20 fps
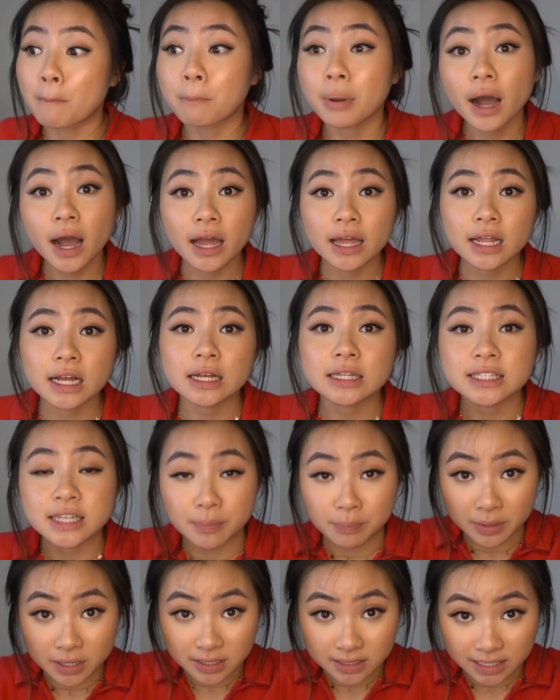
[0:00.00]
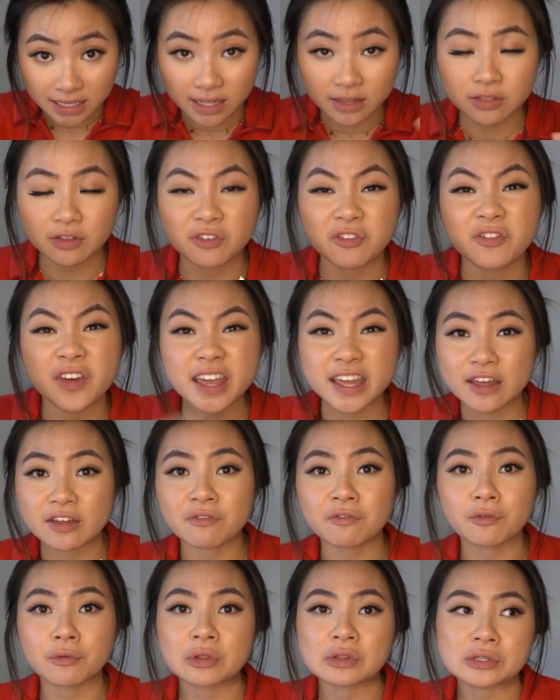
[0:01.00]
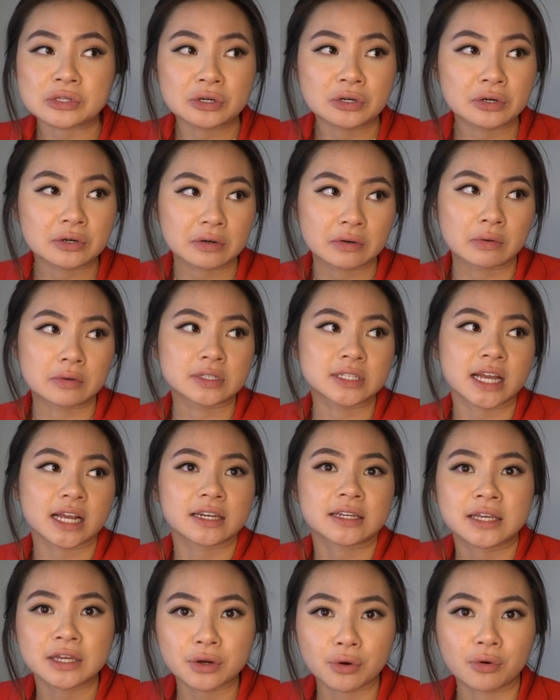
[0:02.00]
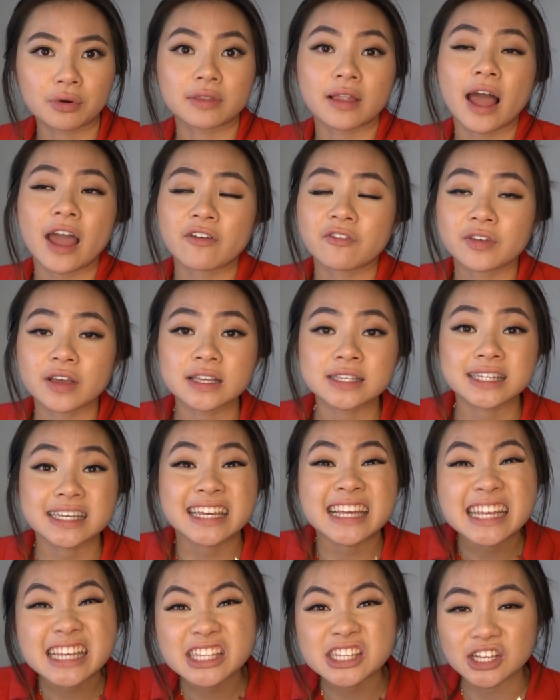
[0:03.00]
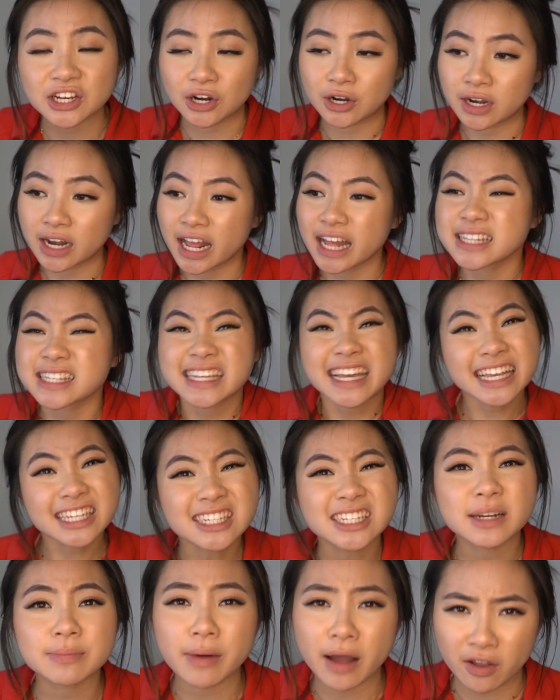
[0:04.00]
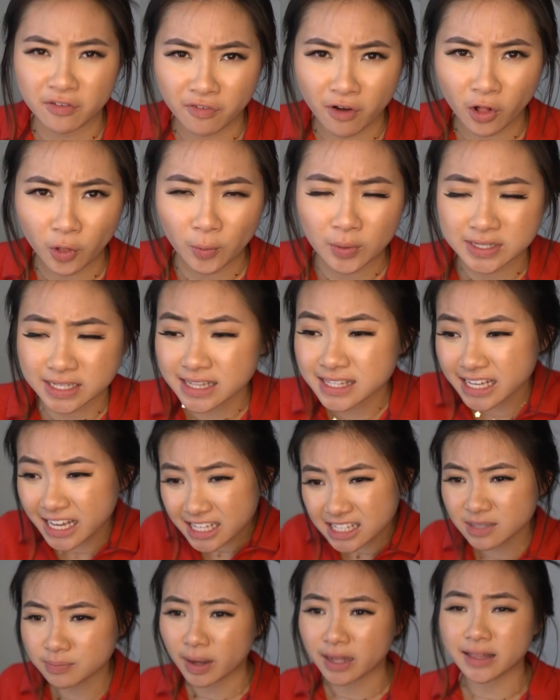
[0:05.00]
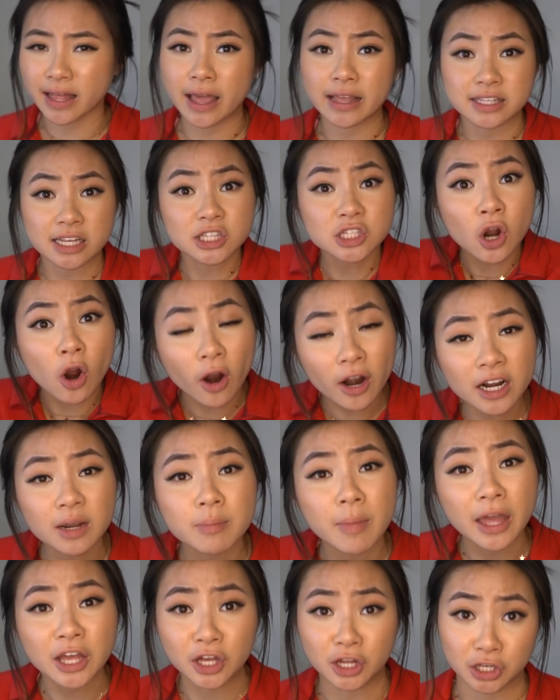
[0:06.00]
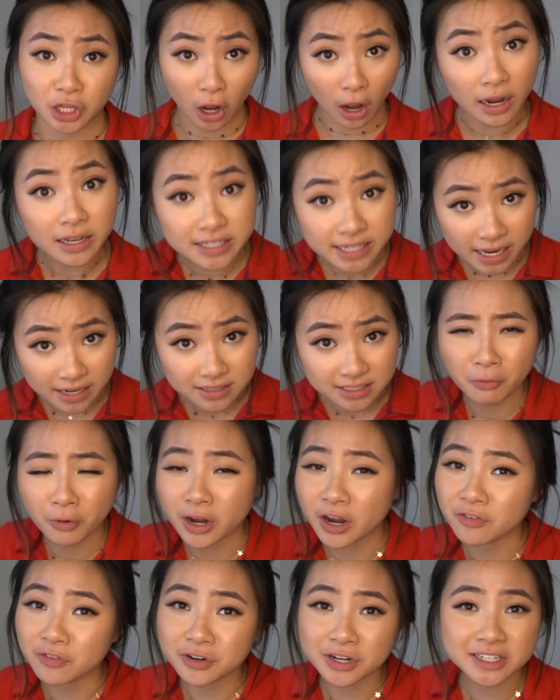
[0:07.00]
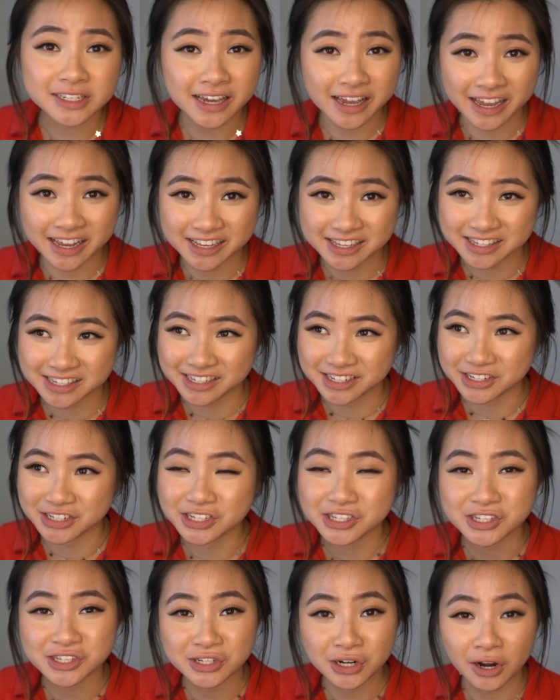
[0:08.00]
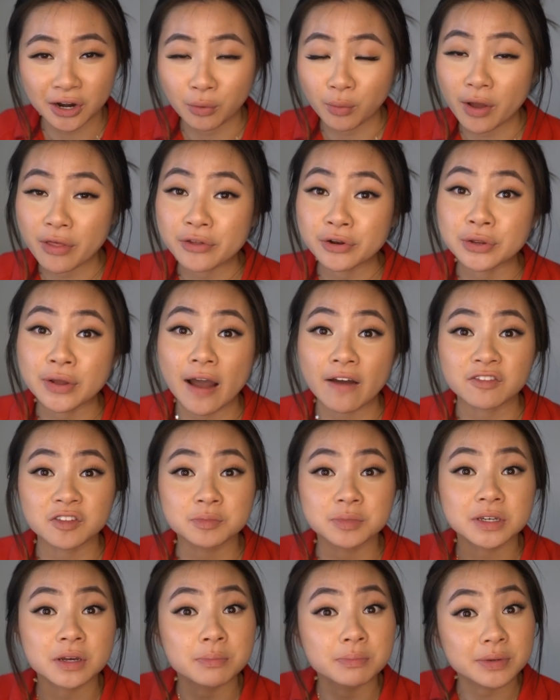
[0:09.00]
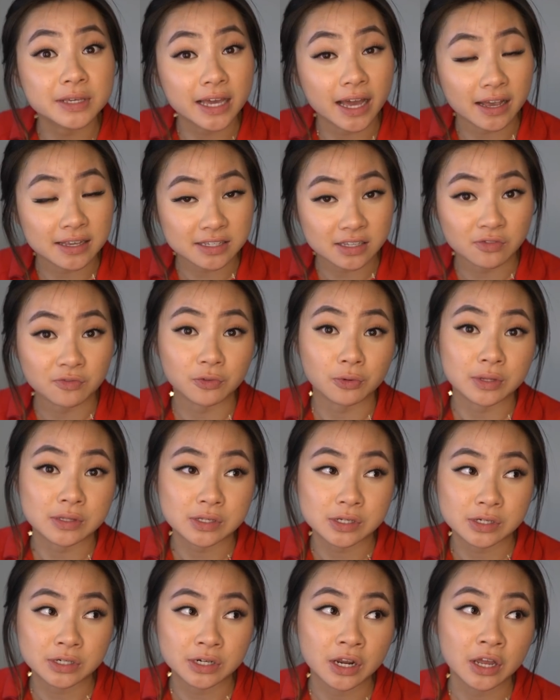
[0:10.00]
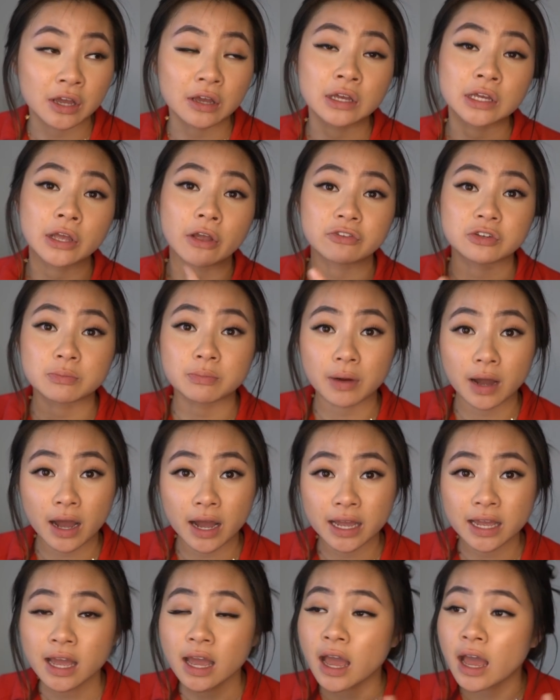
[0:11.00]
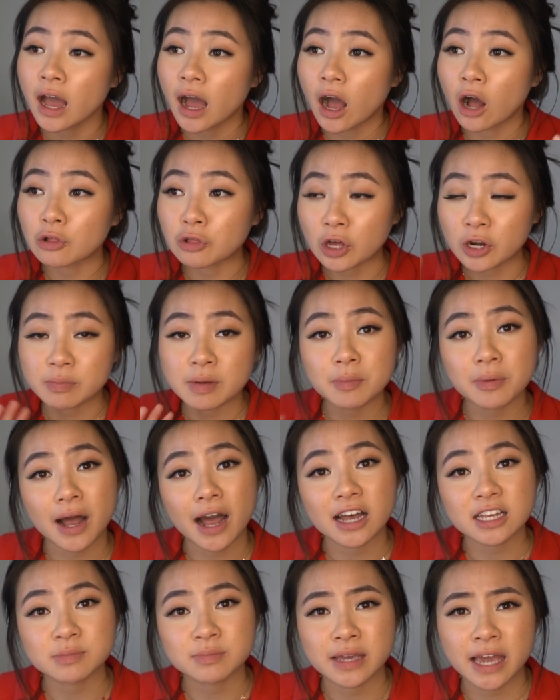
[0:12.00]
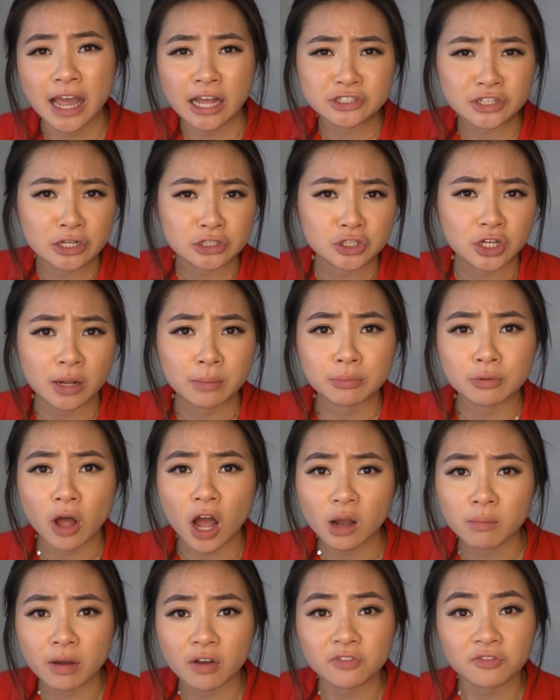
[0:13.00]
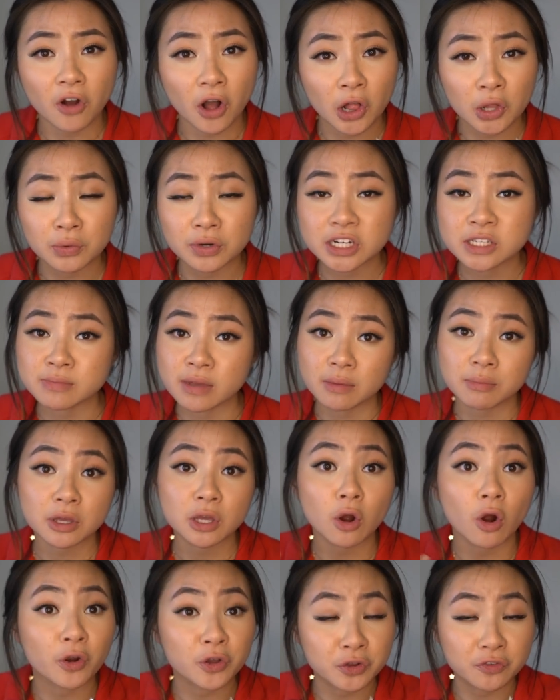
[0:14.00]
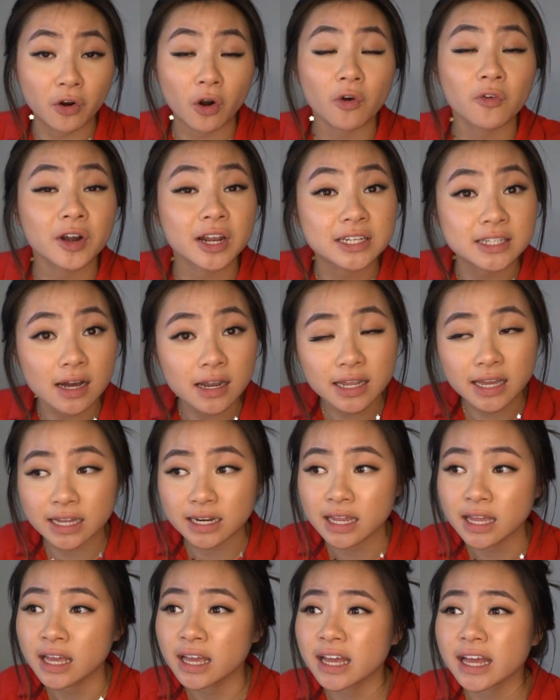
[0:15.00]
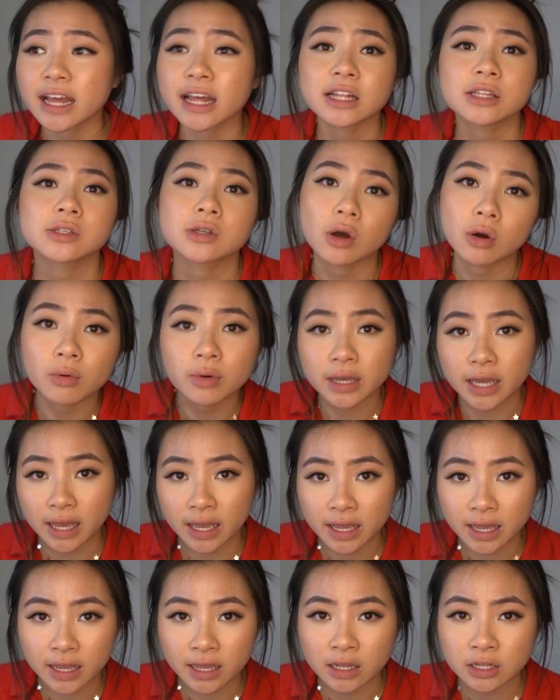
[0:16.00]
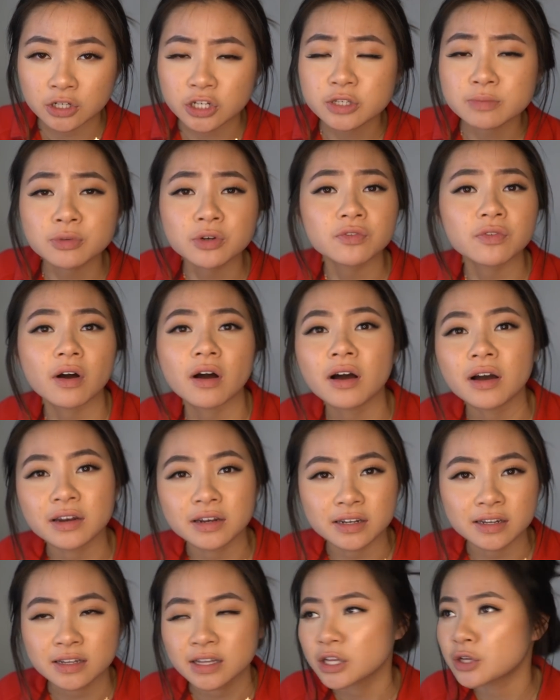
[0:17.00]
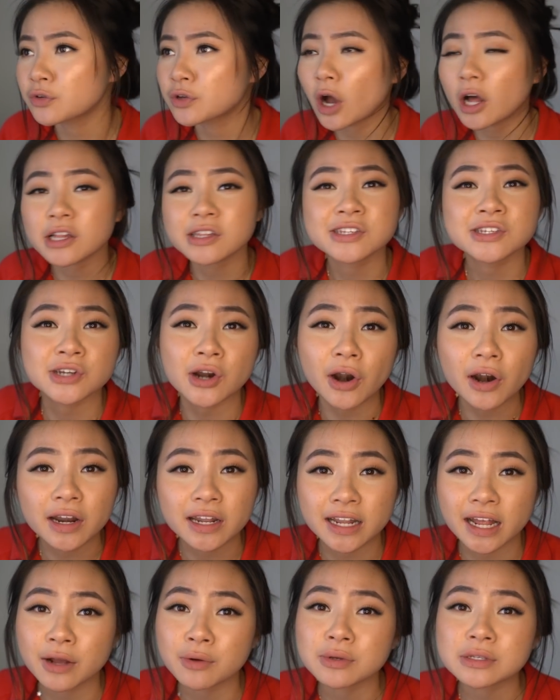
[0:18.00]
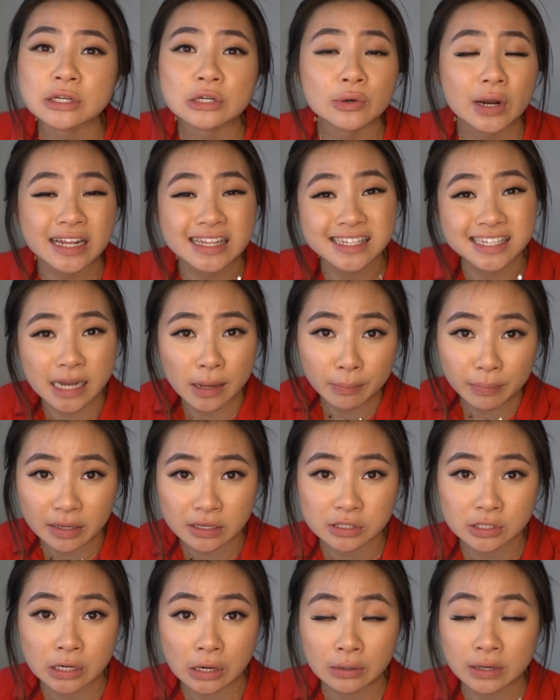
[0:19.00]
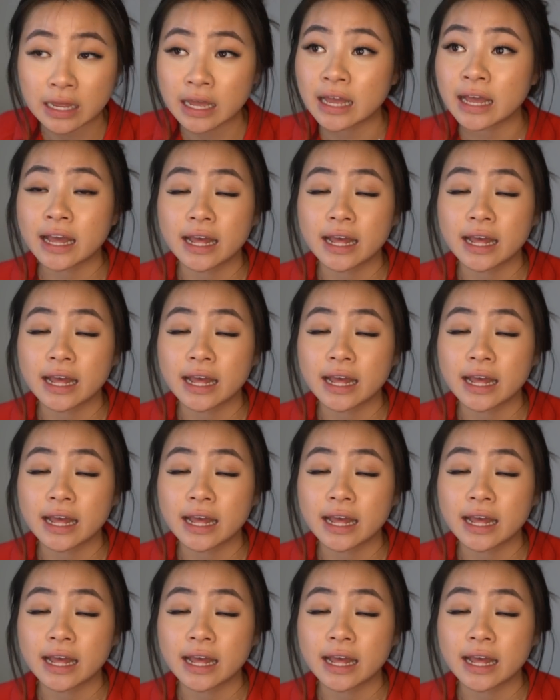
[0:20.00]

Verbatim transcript: But typically the fake influencer technique or life is easier. It's easy to buy followers. It's easy to buy likes. It's hard to make good content. Whatever it takes to just start, whether you have to be a BS influencer, you have to buy. A lot of people ask me, hey Jade, should I block my followers? Maybe you've already done it. It's okay. Just move on. You got started. It was a great stepping stone.